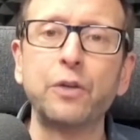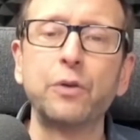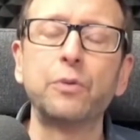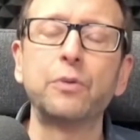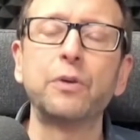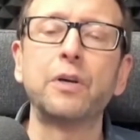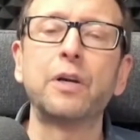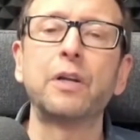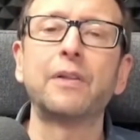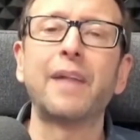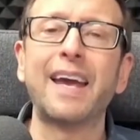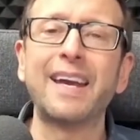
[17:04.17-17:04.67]
you
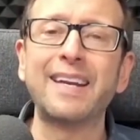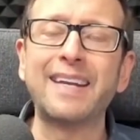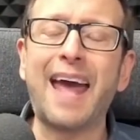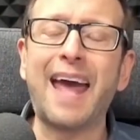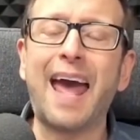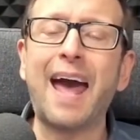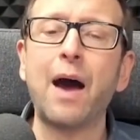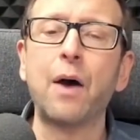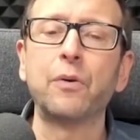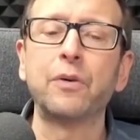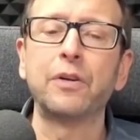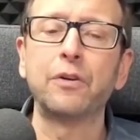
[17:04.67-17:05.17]
lay
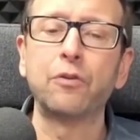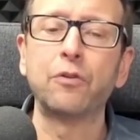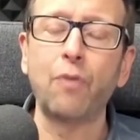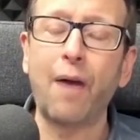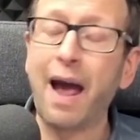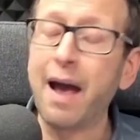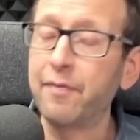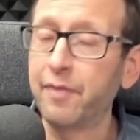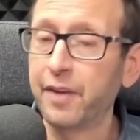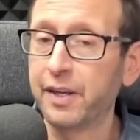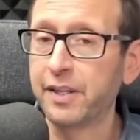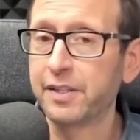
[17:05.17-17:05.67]
down,
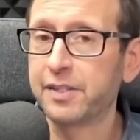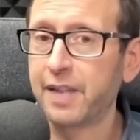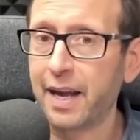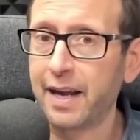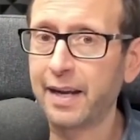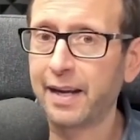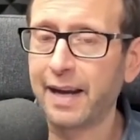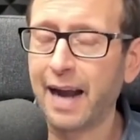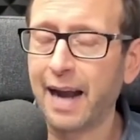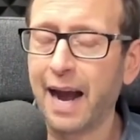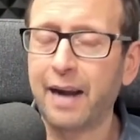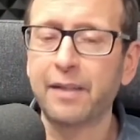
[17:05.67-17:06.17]
gravity is
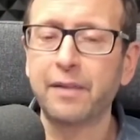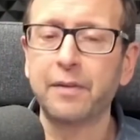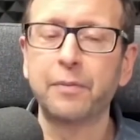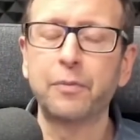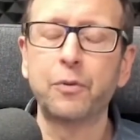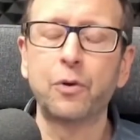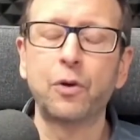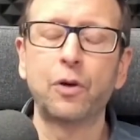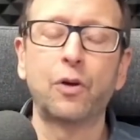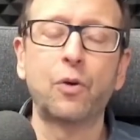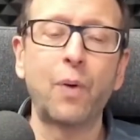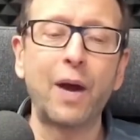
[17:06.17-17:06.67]
taken out of the
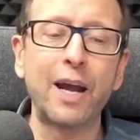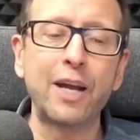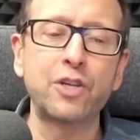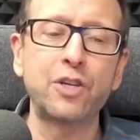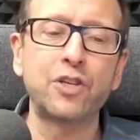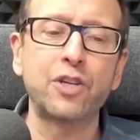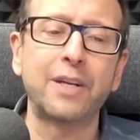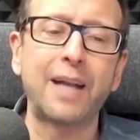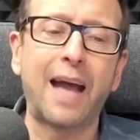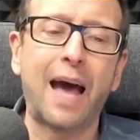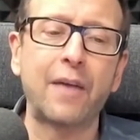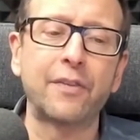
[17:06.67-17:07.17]

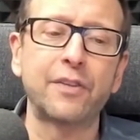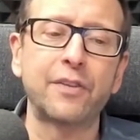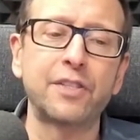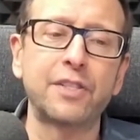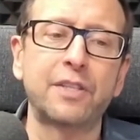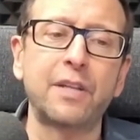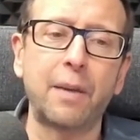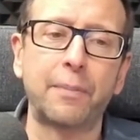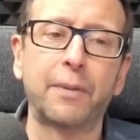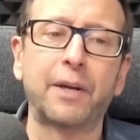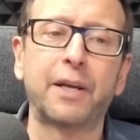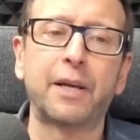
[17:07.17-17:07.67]
equation. Now the
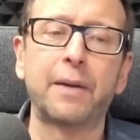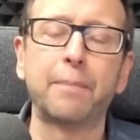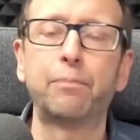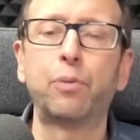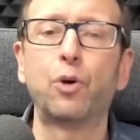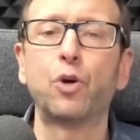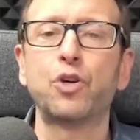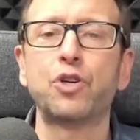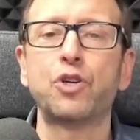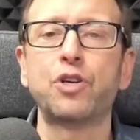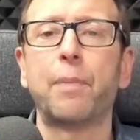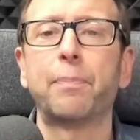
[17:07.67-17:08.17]
stomach can
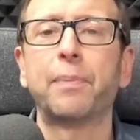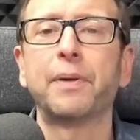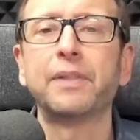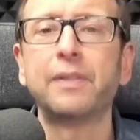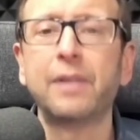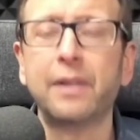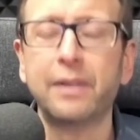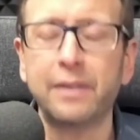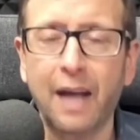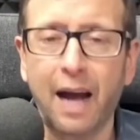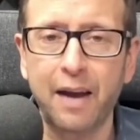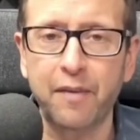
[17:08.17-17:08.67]
push up
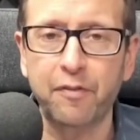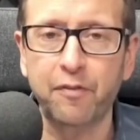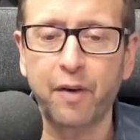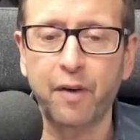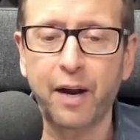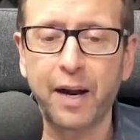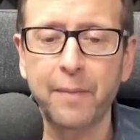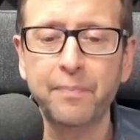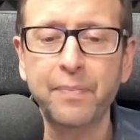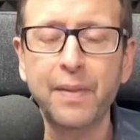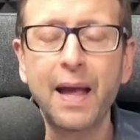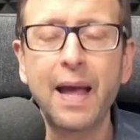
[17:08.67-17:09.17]
into the
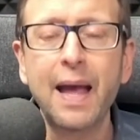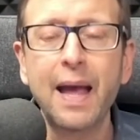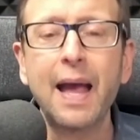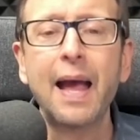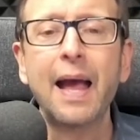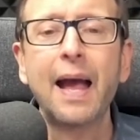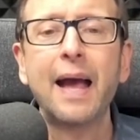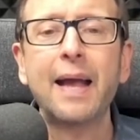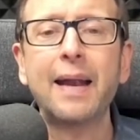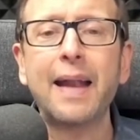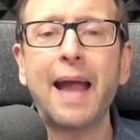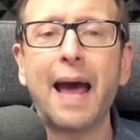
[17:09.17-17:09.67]
diaphragm.
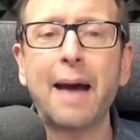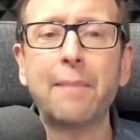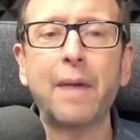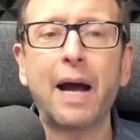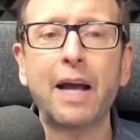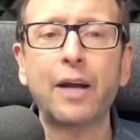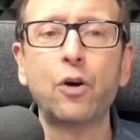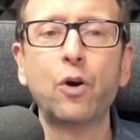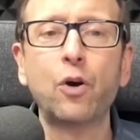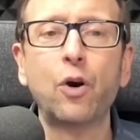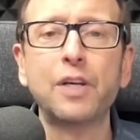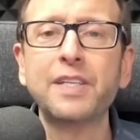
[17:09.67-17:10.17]
And that
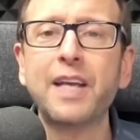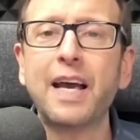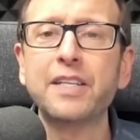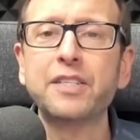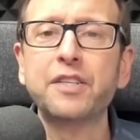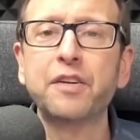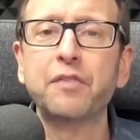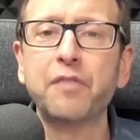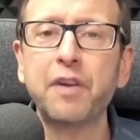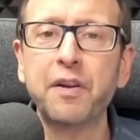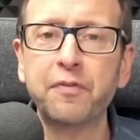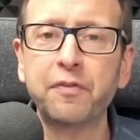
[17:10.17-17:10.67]
might cause
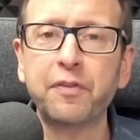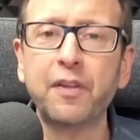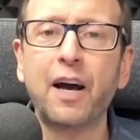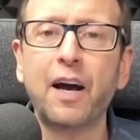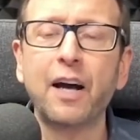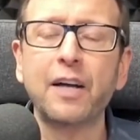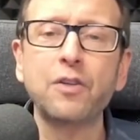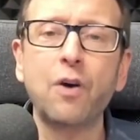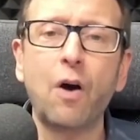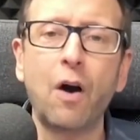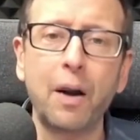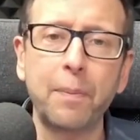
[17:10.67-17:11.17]
acid
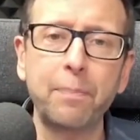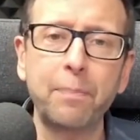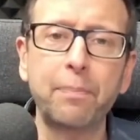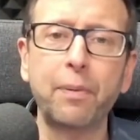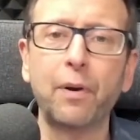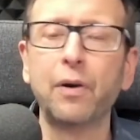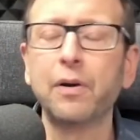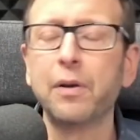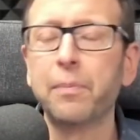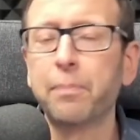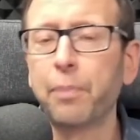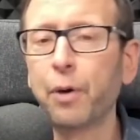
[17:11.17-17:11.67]
reflux,
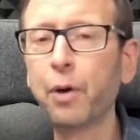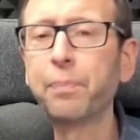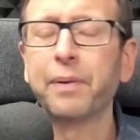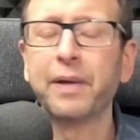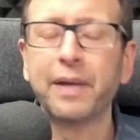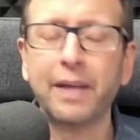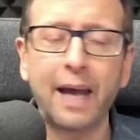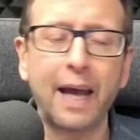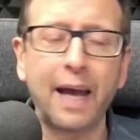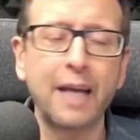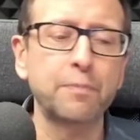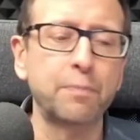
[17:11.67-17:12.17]
heartburn,
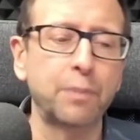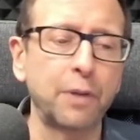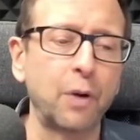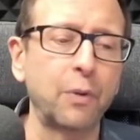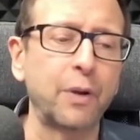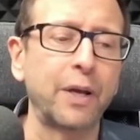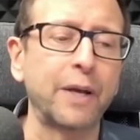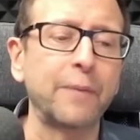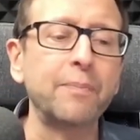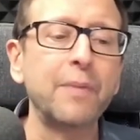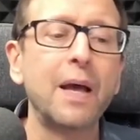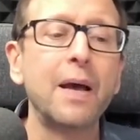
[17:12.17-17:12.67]
burping, gas,
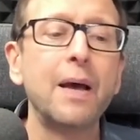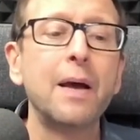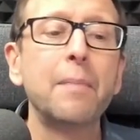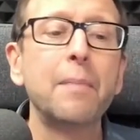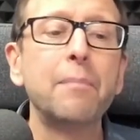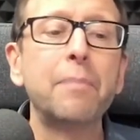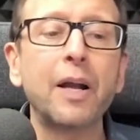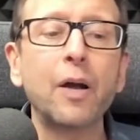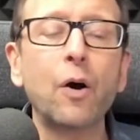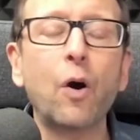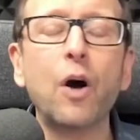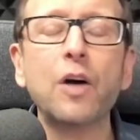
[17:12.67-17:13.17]
bloating.
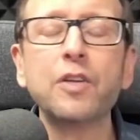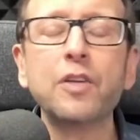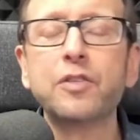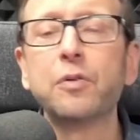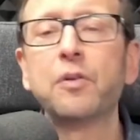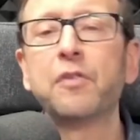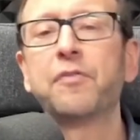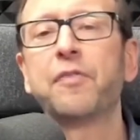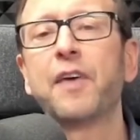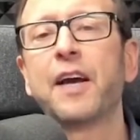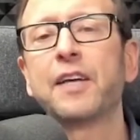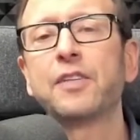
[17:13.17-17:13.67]
But it
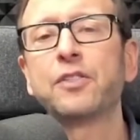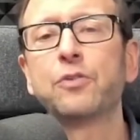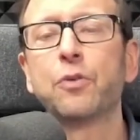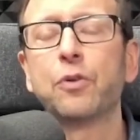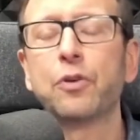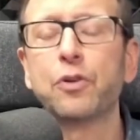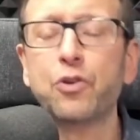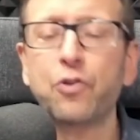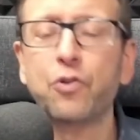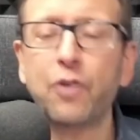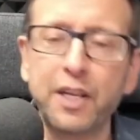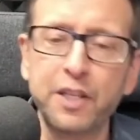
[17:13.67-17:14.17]
also affects
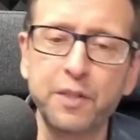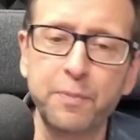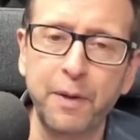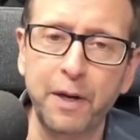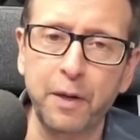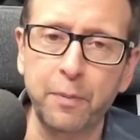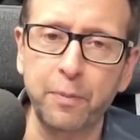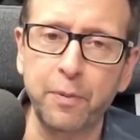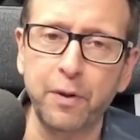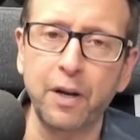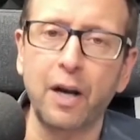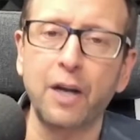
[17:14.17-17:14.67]

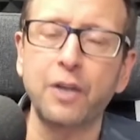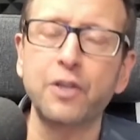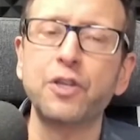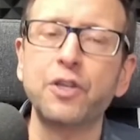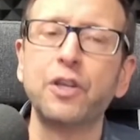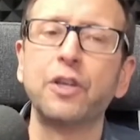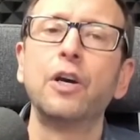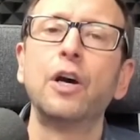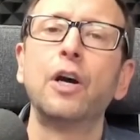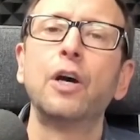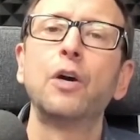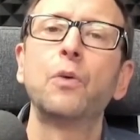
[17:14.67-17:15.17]
neurotransmitter
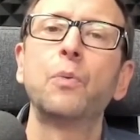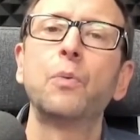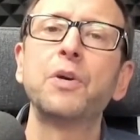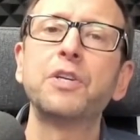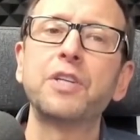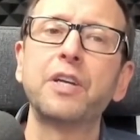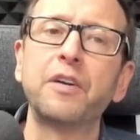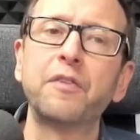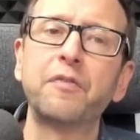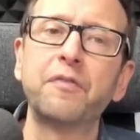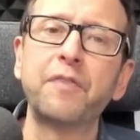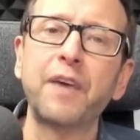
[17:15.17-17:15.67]
production,
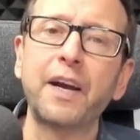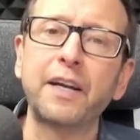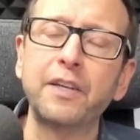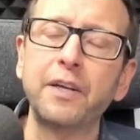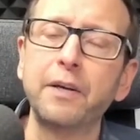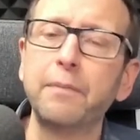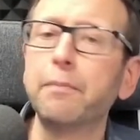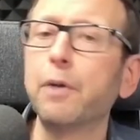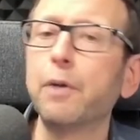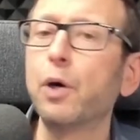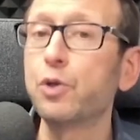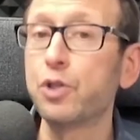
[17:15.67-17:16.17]
which can affect
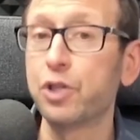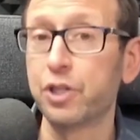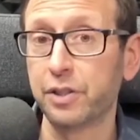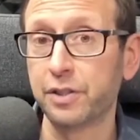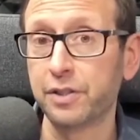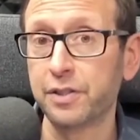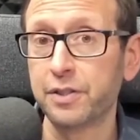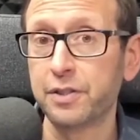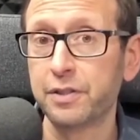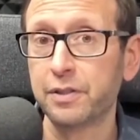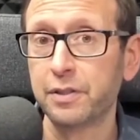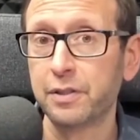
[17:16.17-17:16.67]
the
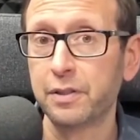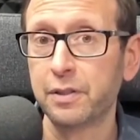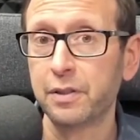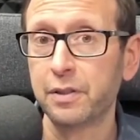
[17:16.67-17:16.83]
emotions.